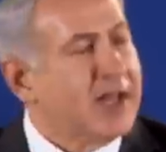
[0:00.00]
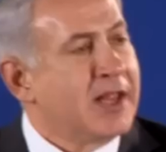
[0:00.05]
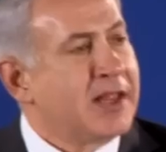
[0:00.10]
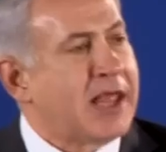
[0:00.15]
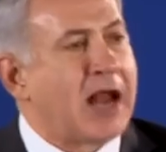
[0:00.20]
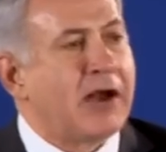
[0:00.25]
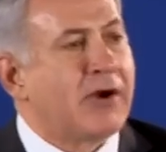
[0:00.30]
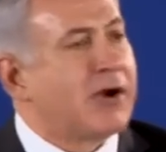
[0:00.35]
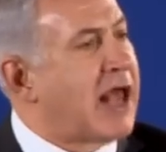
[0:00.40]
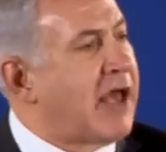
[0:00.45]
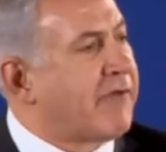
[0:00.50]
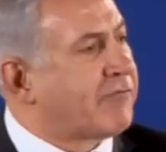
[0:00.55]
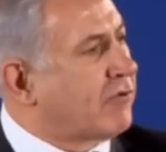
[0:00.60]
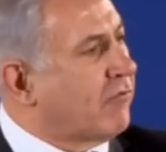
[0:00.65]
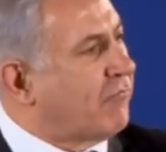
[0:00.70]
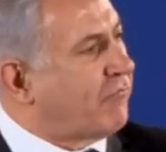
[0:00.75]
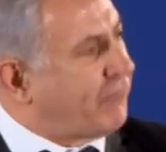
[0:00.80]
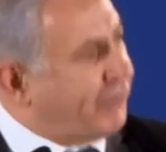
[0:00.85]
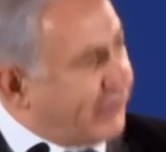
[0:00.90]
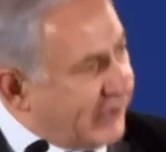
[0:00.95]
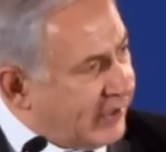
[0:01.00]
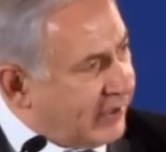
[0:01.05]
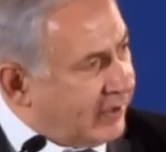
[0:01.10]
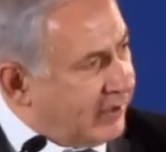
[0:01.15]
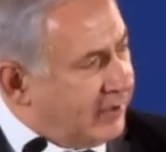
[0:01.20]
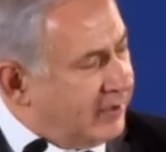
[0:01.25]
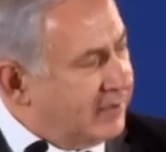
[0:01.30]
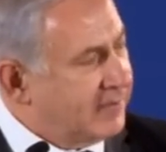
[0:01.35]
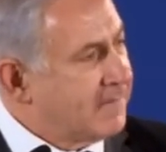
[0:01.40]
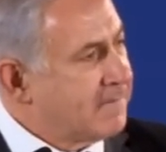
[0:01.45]
They don't have to
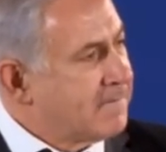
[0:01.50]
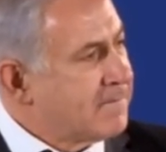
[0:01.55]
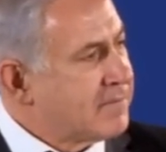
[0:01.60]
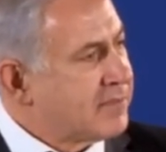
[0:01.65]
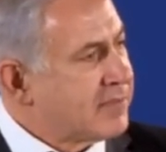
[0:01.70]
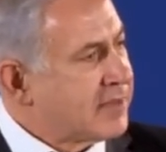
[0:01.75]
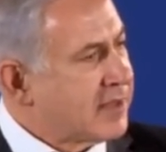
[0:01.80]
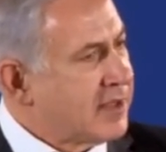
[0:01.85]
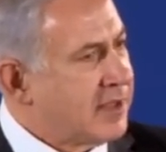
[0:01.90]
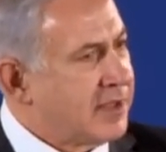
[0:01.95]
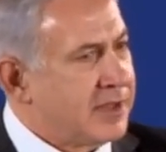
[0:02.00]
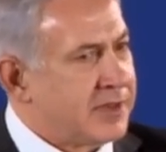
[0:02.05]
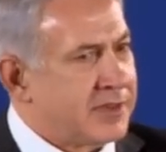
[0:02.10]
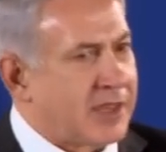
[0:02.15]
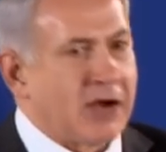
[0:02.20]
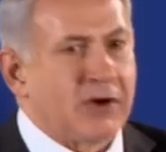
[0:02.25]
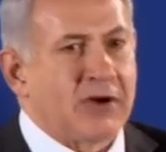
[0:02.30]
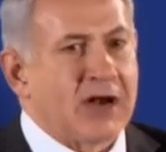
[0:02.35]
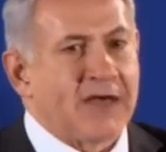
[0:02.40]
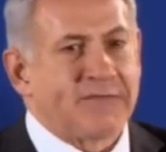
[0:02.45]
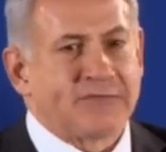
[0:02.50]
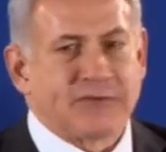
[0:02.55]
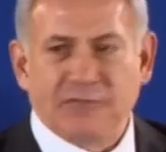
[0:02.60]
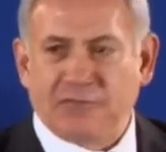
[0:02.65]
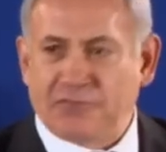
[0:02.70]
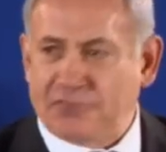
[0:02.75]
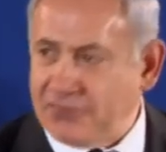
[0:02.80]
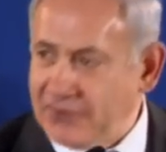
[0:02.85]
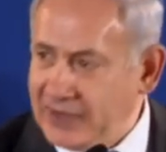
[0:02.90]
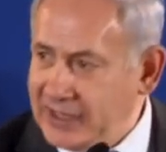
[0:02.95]
fear. They don't have to
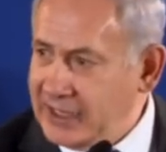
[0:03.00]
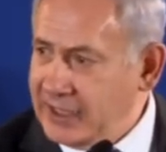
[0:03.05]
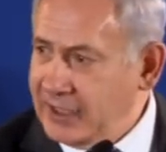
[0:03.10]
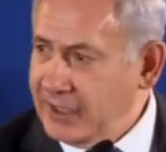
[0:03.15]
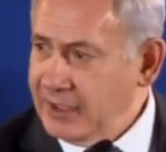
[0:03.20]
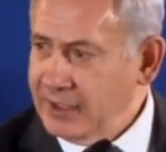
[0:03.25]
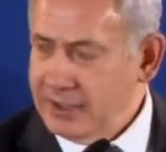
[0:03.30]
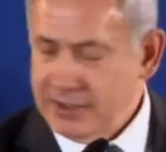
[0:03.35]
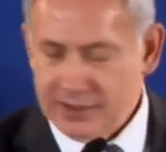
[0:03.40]
flee.